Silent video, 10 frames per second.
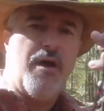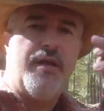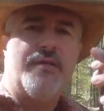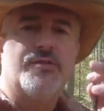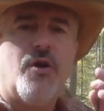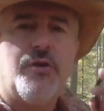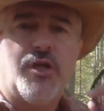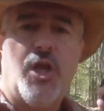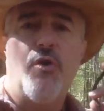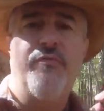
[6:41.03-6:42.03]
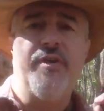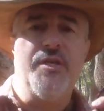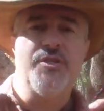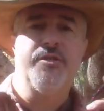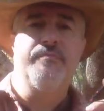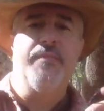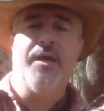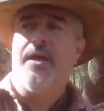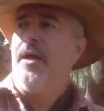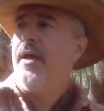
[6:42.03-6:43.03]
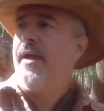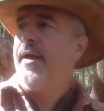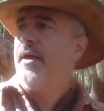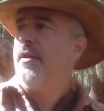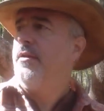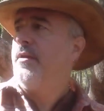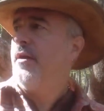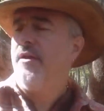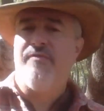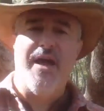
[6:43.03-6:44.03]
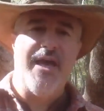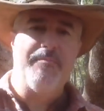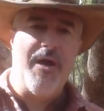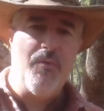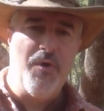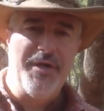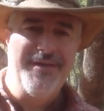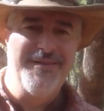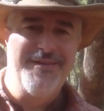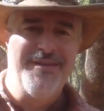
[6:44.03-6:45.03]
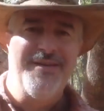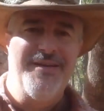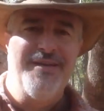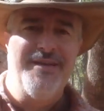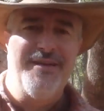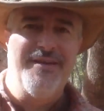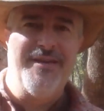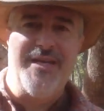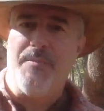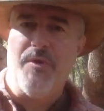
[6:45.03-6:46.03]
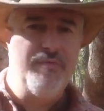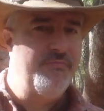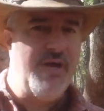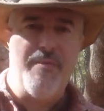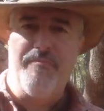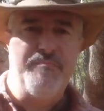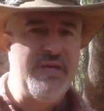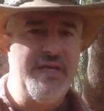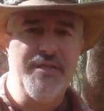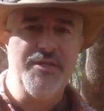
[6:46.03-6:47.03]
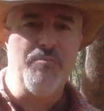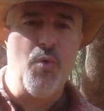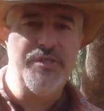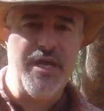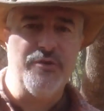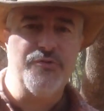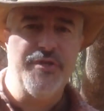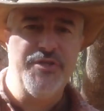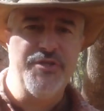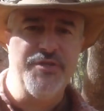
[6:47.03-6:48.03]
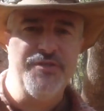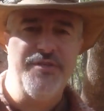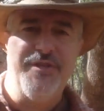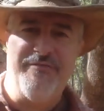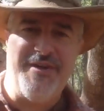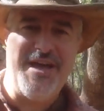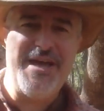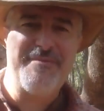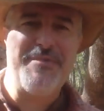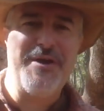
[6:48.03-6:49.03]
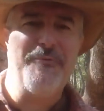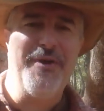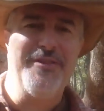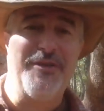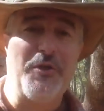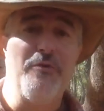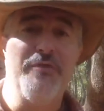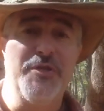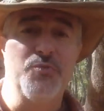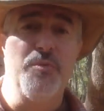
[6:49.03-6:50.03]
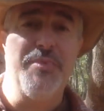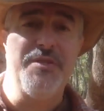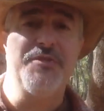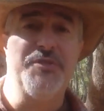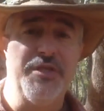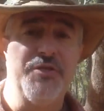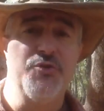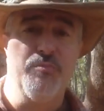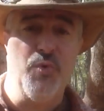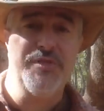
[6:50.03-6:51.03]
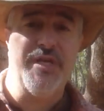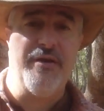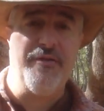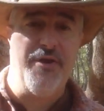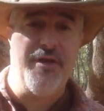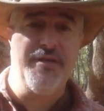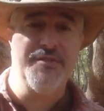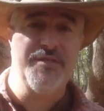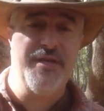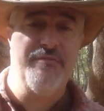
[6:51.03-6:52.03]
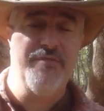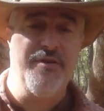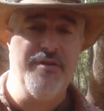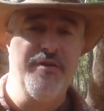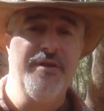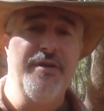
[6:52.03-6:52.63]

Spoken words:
knot is called a clove hitch. And if I had my way, and I'm big into the Boy Scout traditions, if I had my way, the clove hitch would be the signature Boy Scout knot instead of the